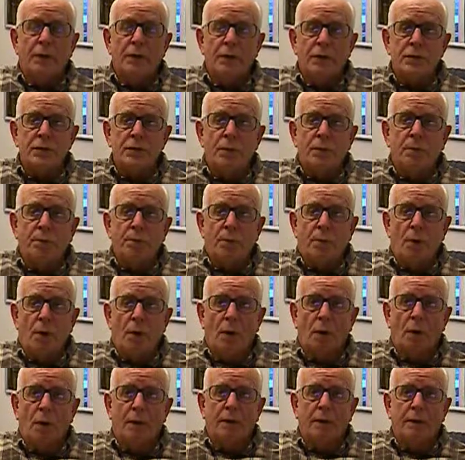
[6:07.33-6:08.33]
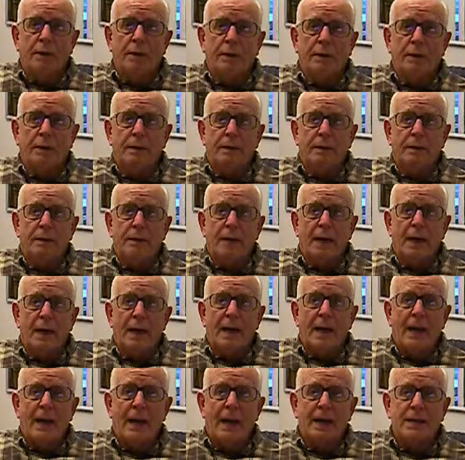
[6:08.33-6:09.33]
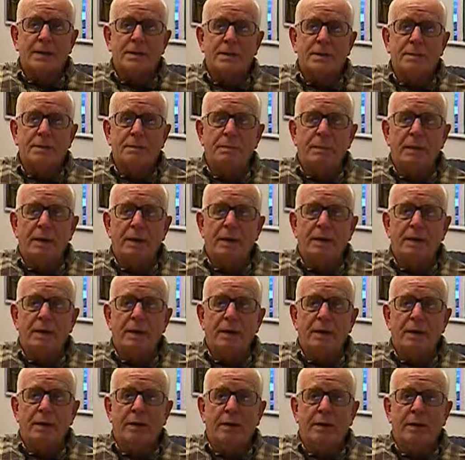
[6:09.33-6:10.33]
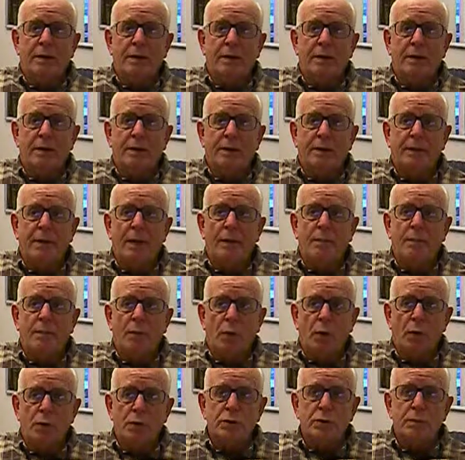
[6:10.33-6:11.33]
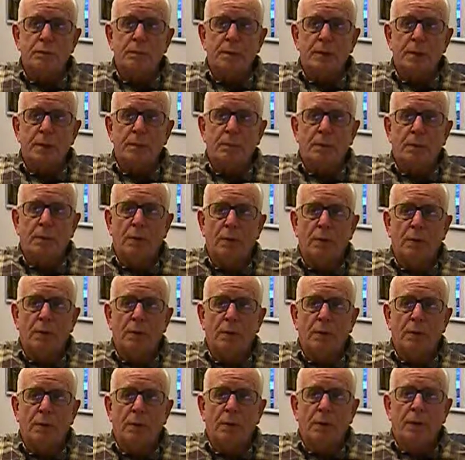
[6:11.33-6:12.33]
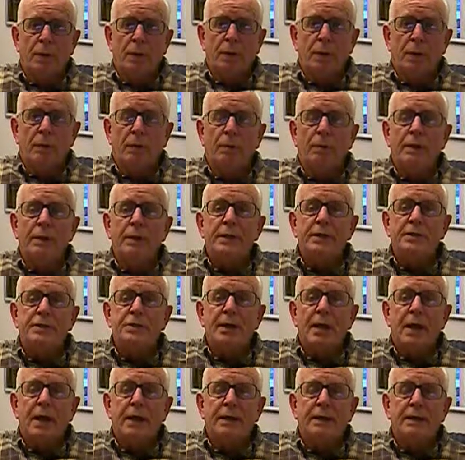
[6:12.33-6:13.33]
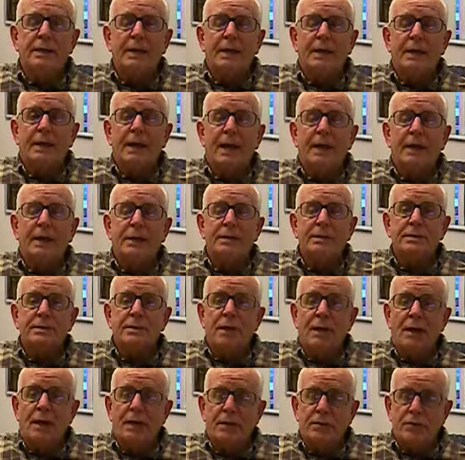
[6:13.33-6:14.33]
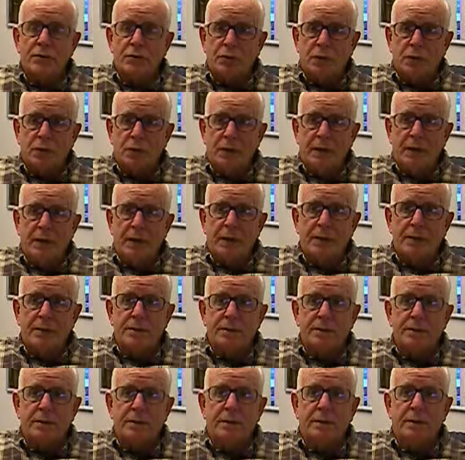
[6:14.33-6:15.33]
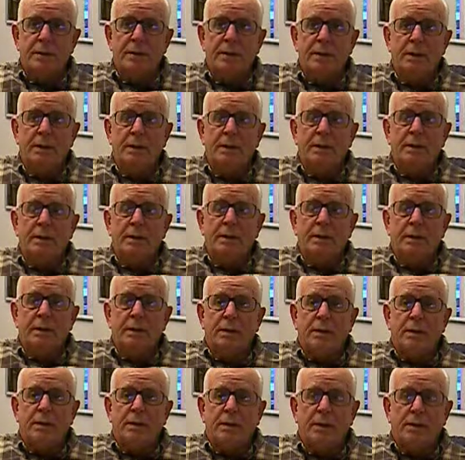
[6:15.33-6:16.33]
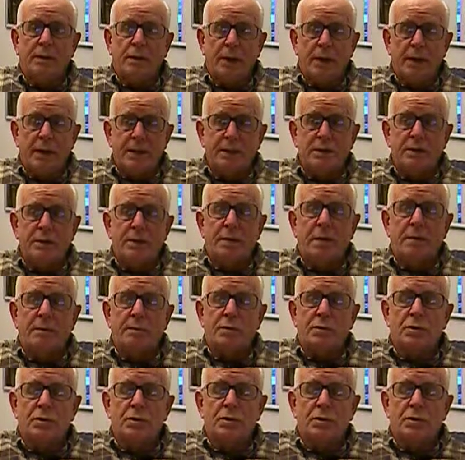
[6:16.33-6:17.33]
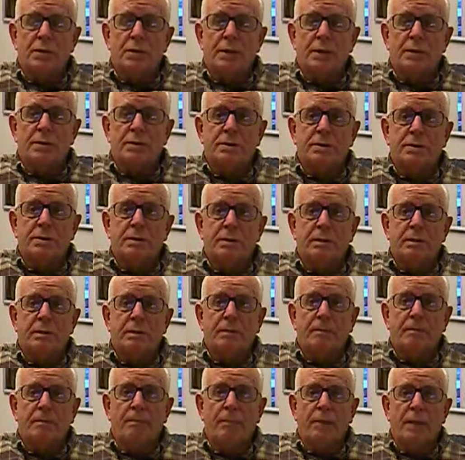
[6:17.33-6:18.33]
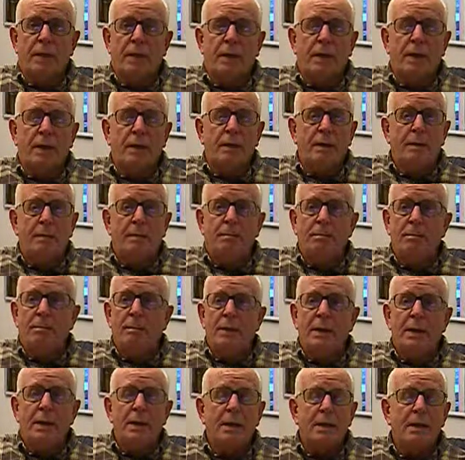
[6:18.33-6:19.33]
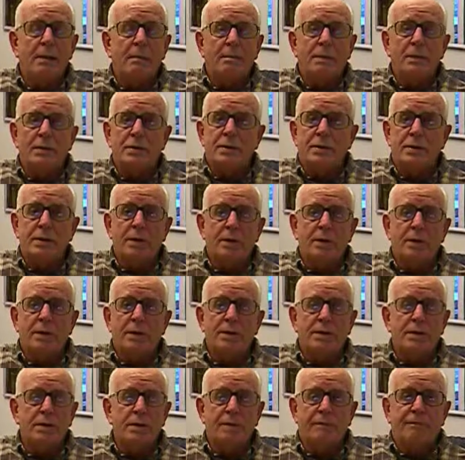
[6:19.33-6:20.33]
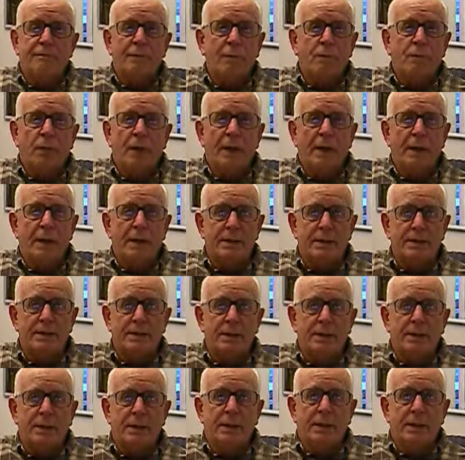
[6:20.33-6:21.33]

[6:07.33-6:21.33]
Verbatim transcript: There's a part that has to be there that most people reject, and that is God's grace. Grace comes to us in many mysterious different ways.